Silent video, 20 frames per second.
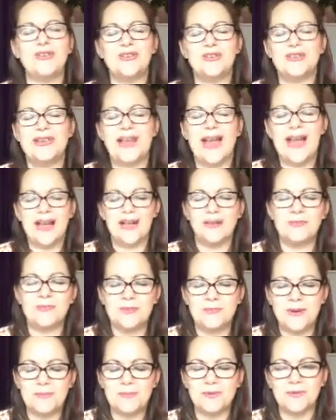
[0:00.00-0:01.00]
just helps
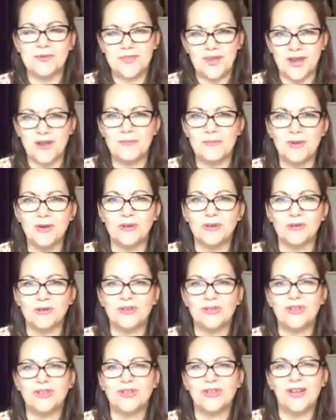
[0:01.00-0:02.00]
people so
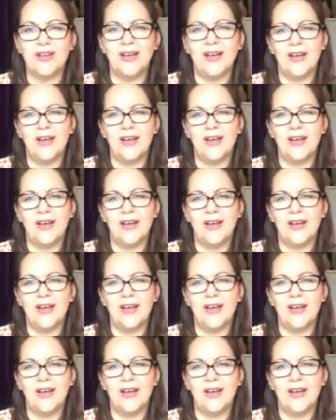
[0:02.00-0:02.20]
much